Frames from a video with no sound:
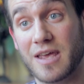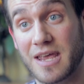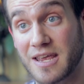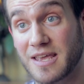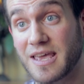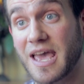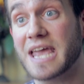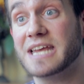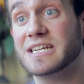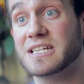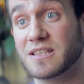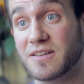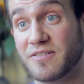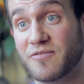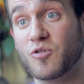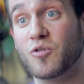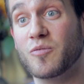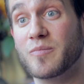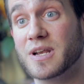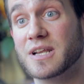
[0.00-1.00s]
engaging the
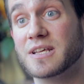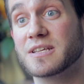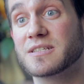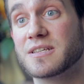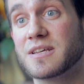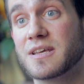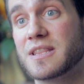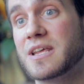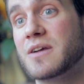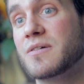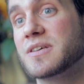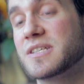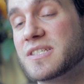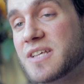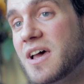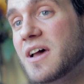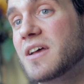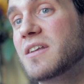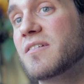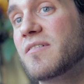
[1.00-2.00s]
formulas. There are
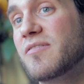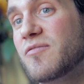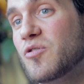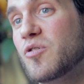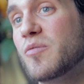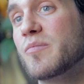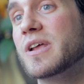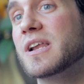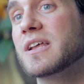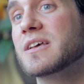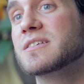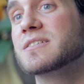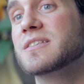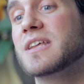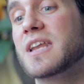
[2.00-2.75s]
certain formulas